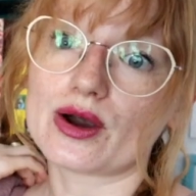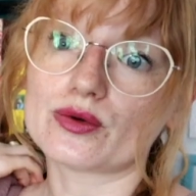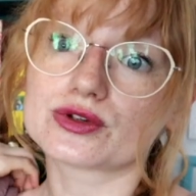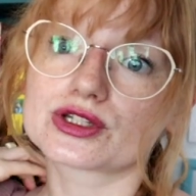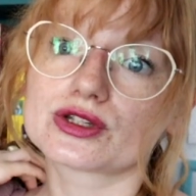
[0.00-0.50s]

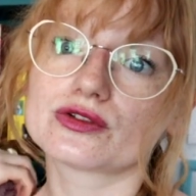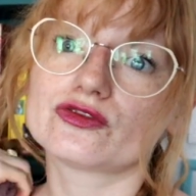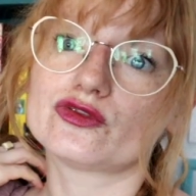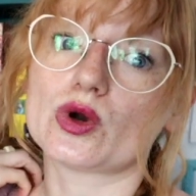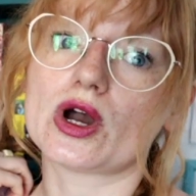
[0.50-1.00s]
out
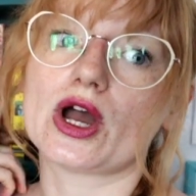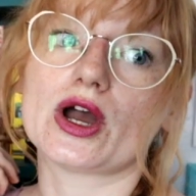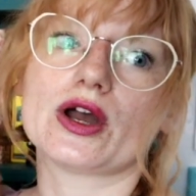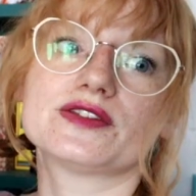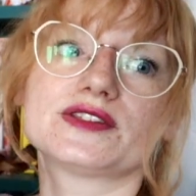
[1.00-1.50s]
for
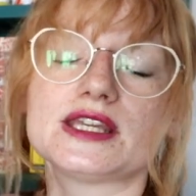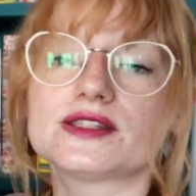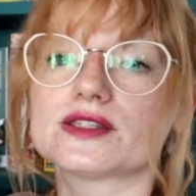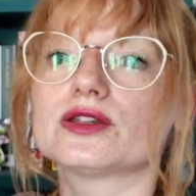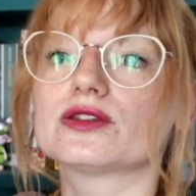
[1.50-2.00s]
her
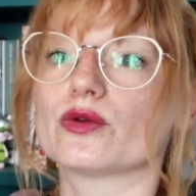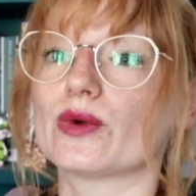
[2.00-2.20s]
season,